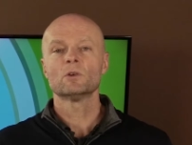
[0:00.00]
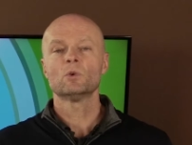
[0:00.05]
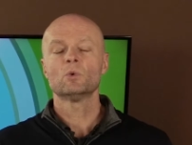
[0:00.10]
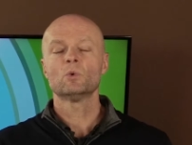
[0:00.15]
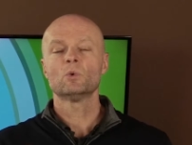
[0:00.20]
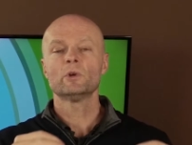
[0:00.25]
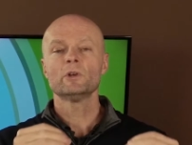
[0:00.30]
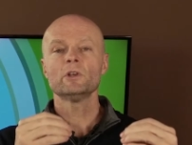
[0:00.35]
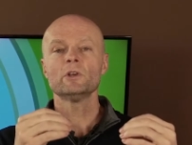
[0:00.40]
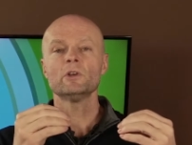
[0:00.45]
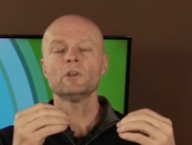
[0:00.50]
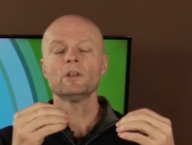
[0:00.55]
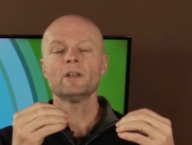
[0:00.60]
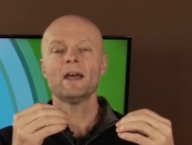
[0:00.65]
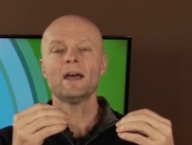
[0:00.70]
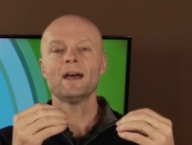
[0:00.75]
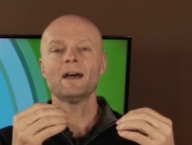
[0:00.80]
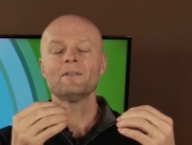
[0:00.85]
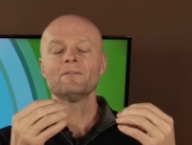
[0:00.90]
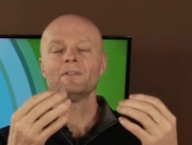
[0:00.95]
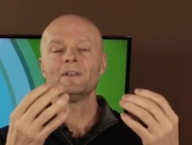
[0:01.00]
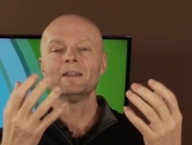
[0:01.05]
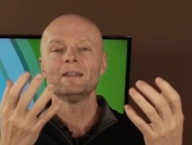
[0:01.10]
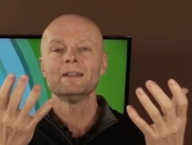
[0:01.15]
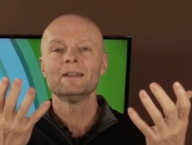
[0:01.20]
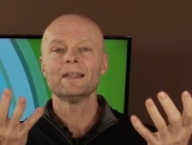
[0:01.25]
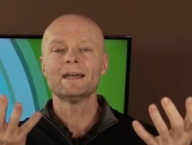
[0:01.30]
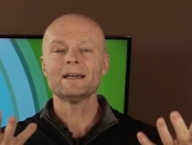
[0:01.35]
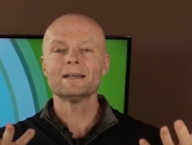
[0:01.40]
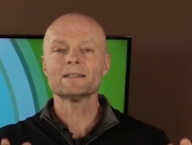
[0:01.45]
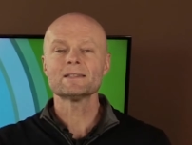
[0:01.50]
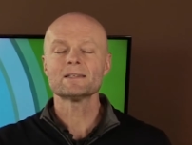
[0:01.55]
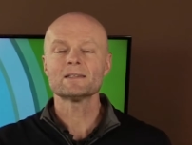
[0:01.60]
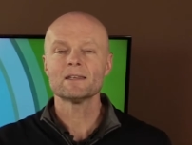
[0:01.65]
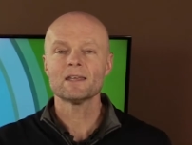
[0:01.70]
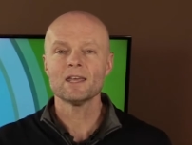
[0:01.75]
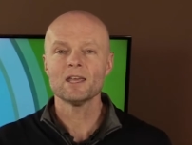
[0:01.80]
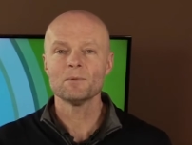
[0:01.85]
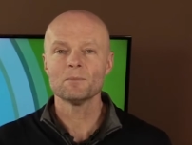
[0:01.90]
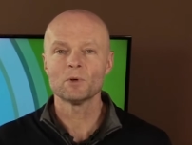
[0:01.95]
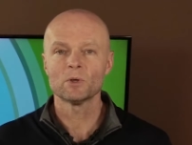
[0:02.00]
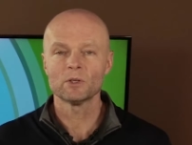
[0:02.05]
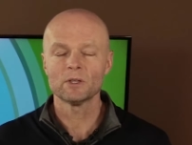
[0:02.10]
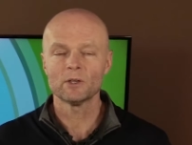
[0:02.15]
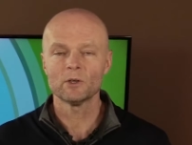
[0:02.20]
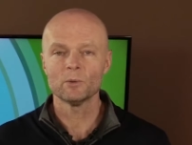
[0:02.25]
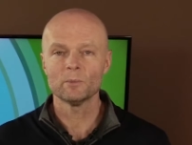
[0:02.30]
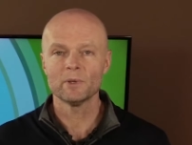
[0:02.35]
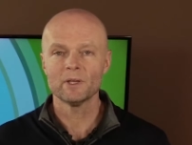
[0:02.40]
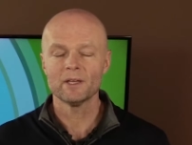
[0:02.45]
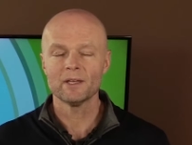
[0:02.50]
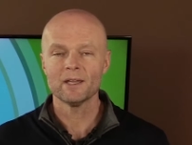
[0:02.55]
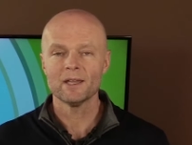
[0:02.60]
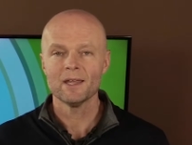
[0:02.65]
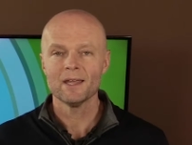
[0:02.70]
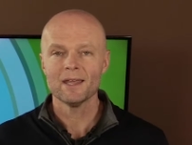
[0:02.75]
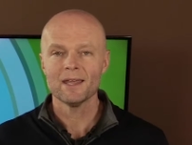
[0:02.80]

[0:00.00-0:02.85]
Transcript: or you could have less hemoglobin